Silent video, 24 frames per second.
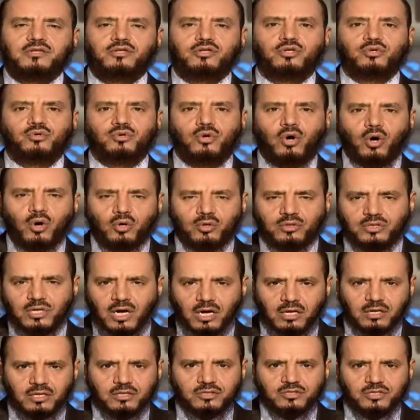under your own
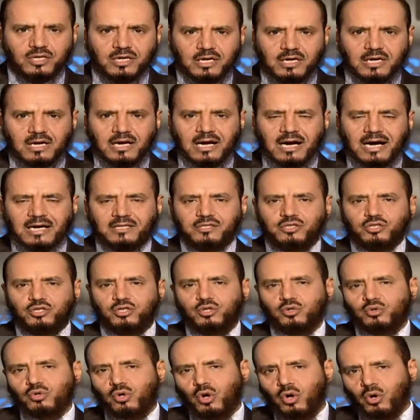knowledge, under
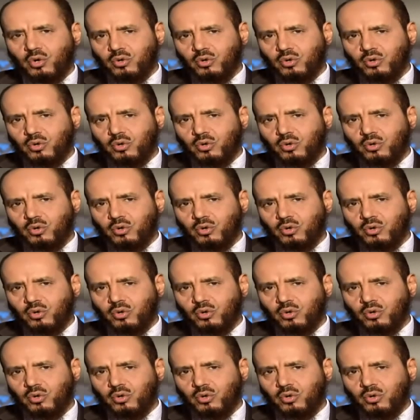your